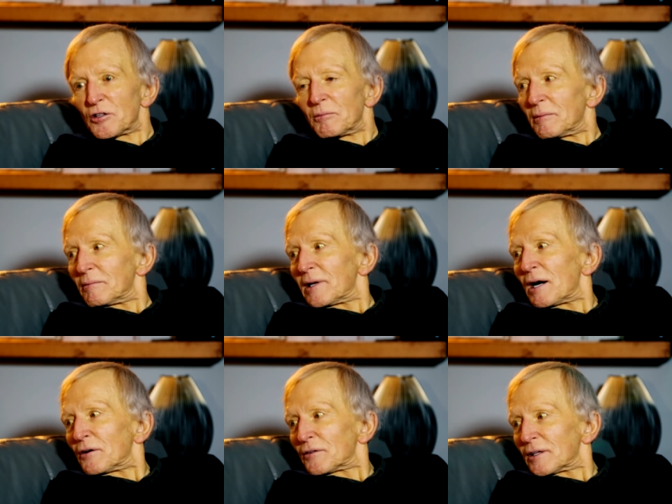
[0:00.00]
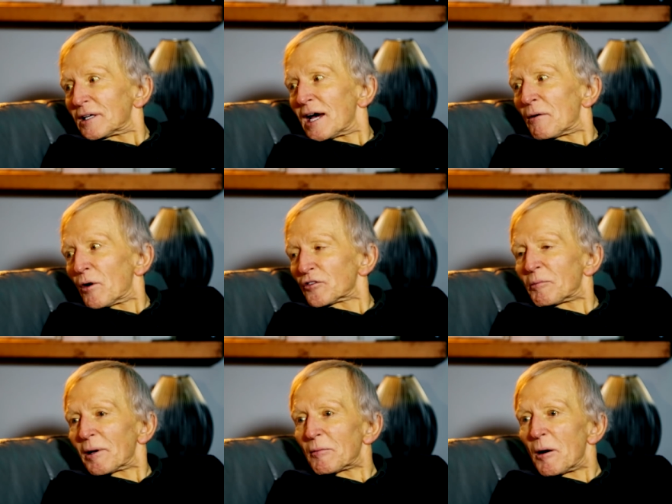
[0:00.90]
That was a big moment, yeah, it was
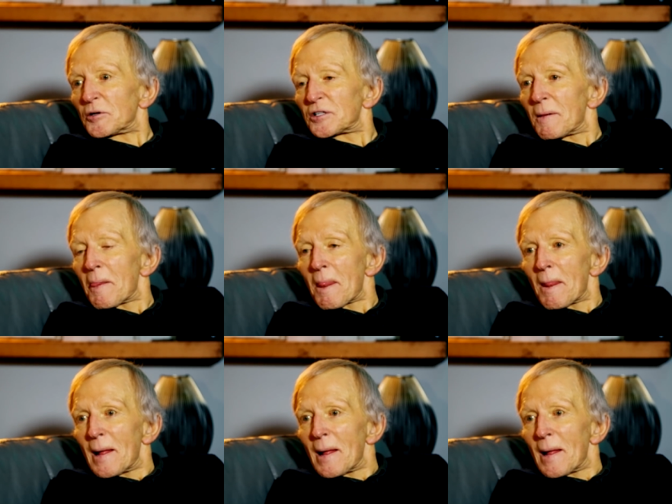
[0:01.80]
a big moment. Yeah.